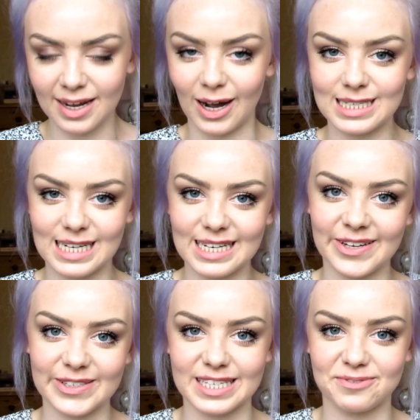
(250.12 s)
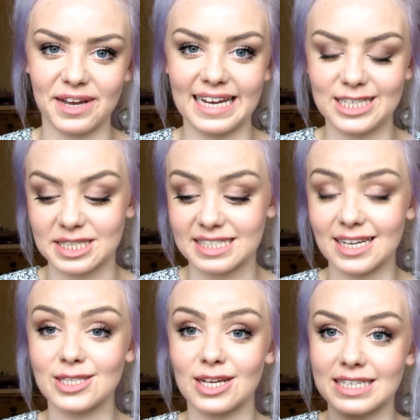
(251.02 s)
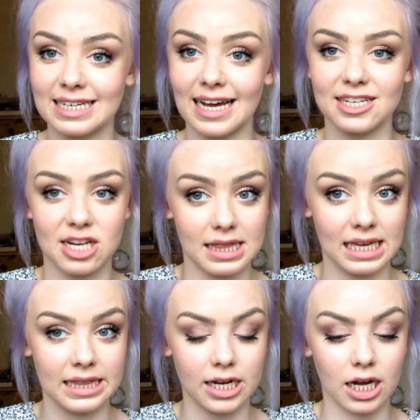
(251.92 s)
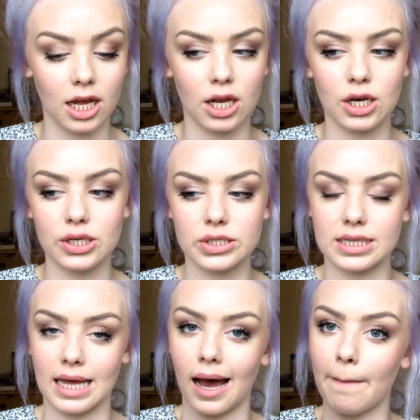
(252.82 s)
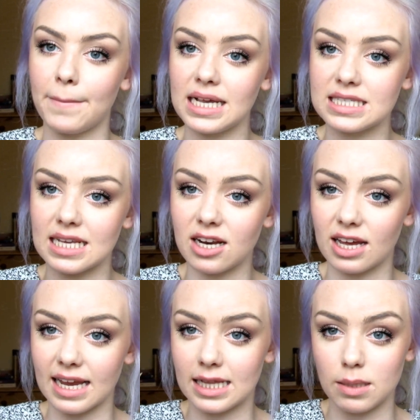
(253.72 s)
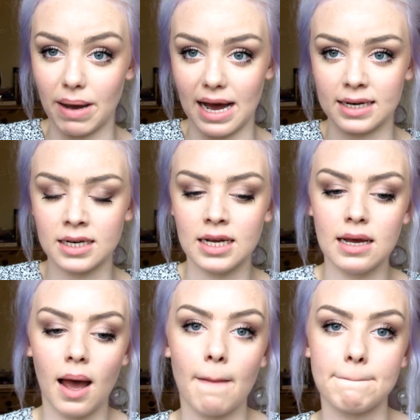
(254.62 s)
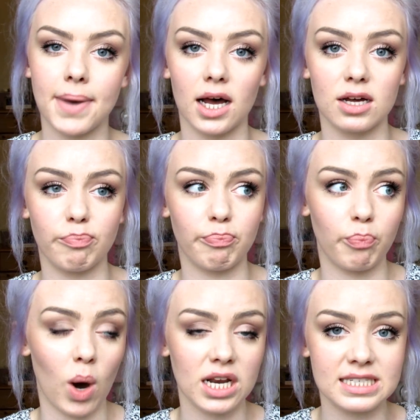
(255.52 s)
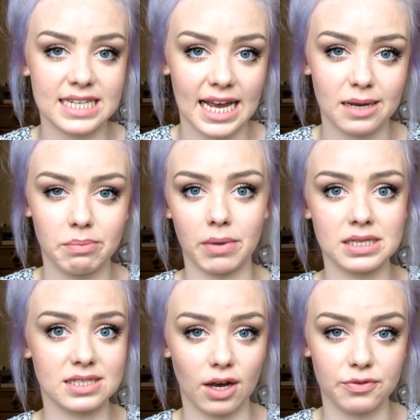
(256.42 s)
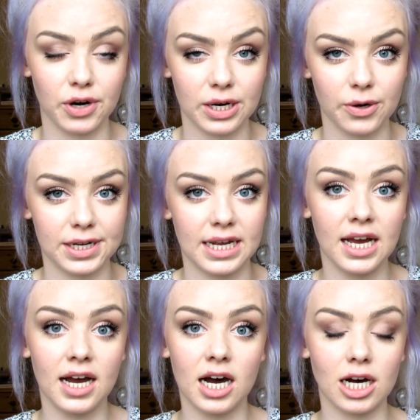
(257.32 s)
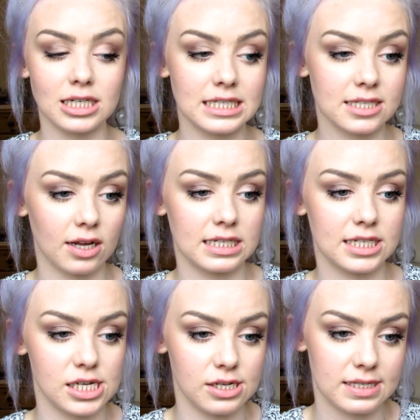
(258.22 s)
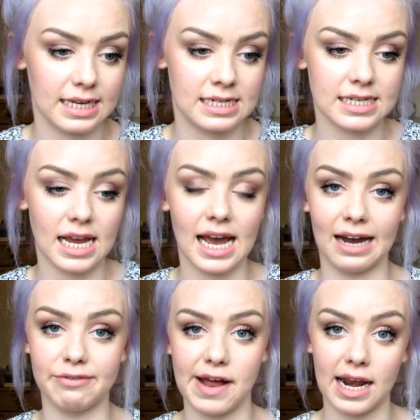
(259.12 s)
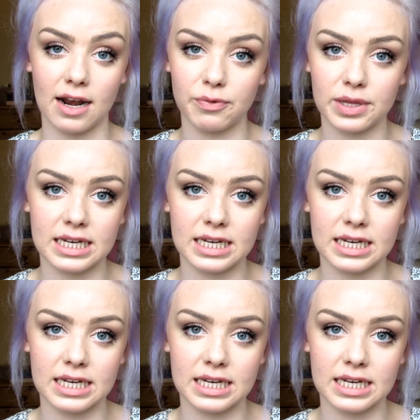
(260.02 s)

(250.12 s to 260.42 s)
I didn't use this for ages because I didn't actually think the colour looked that amazing like in the pan, but one day, months after I got it, I decided to use it and fell in love with